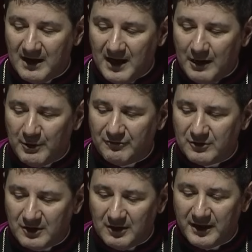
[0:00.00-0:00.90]
However,
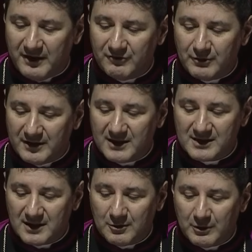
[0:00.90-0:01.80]
to live with this
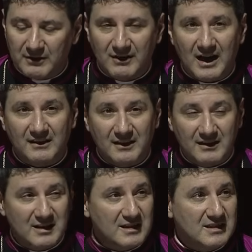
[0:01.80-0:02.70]
degree of
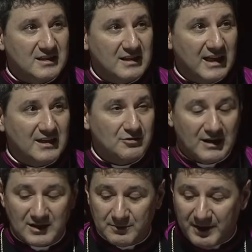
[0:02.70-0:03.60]
authenticity and
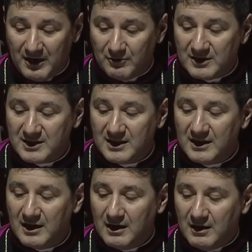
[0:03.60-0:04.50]
transparency
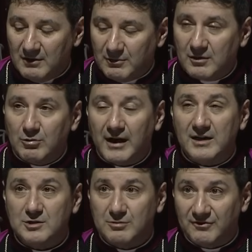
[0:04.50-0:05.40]

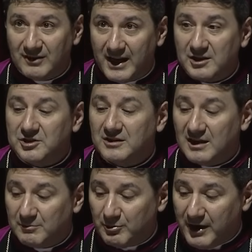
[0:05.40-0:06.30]
requires reflection
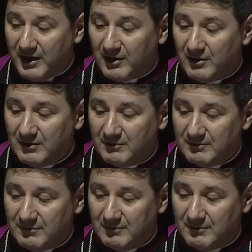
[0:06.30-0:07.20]
and prayer,
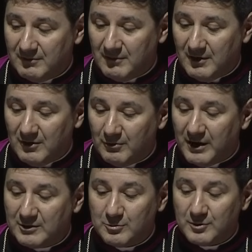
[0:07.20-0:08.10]
or
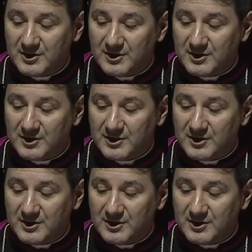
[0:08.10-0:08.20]
as we would